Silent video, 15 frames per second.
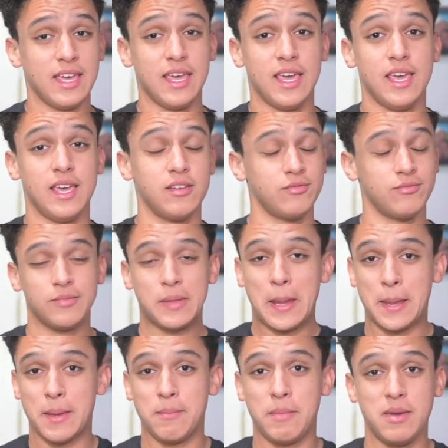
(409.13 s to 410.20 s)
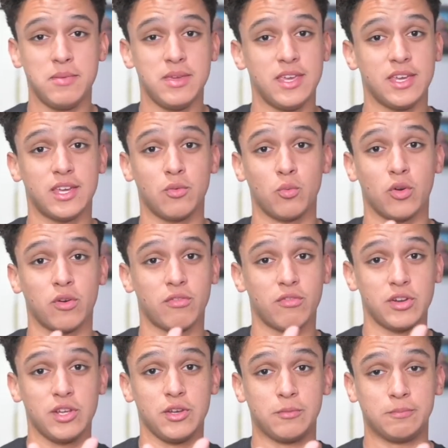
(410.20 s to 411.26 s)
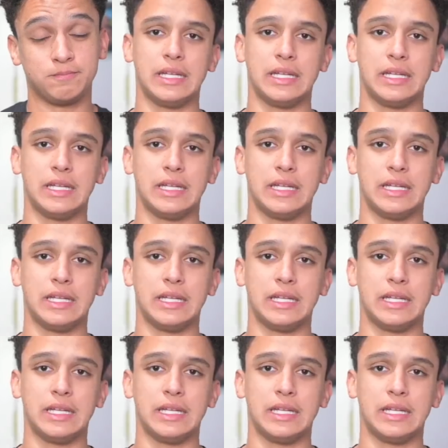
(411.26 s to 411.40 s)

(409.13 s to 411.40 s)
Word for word: and maybe it can work for you.